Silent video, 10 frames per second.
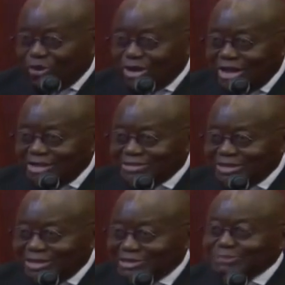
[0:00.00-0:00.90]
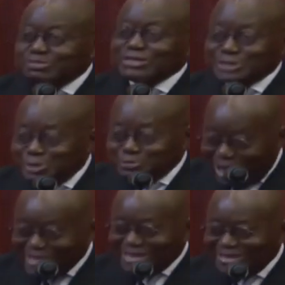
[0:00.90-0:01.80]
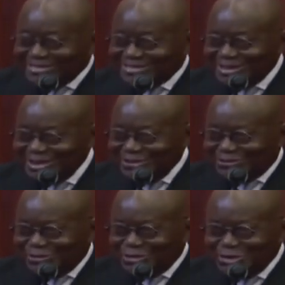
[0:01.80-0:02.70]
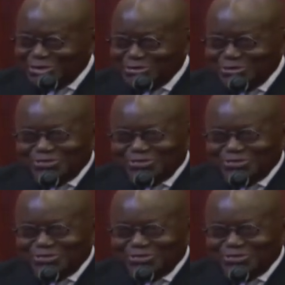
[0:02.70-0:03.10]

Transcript: organizing a special package for you